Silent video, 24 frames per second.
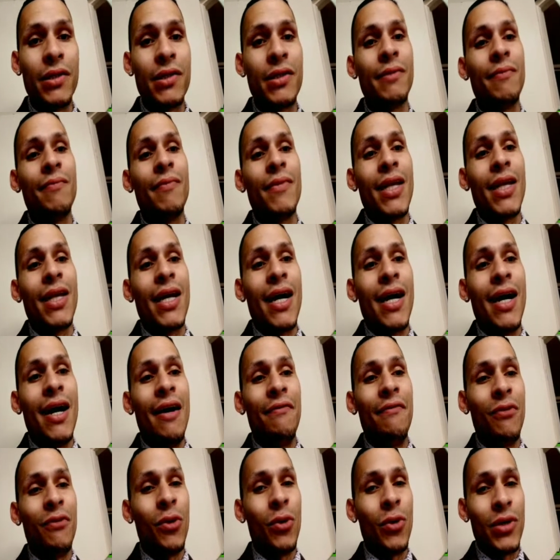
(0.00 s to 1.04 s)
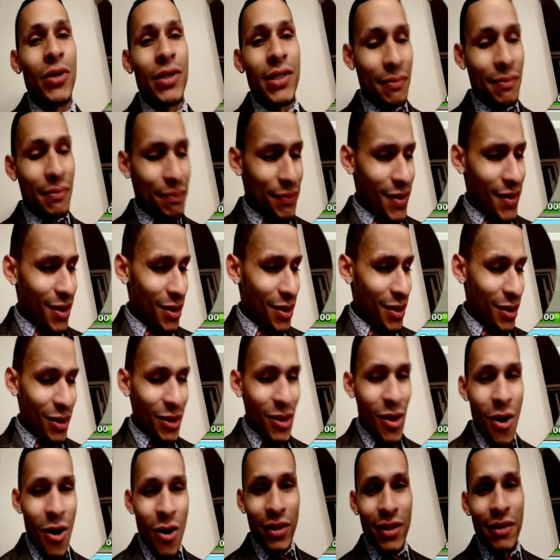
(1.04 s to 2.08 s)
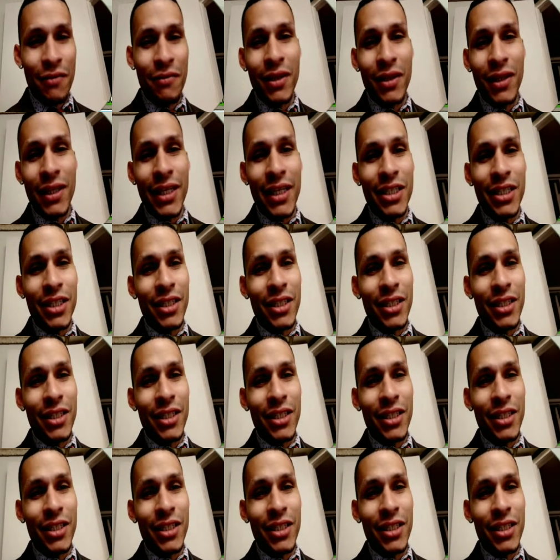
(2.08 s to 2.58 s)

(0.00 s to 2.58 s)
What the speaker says: Of course, long live the Legion.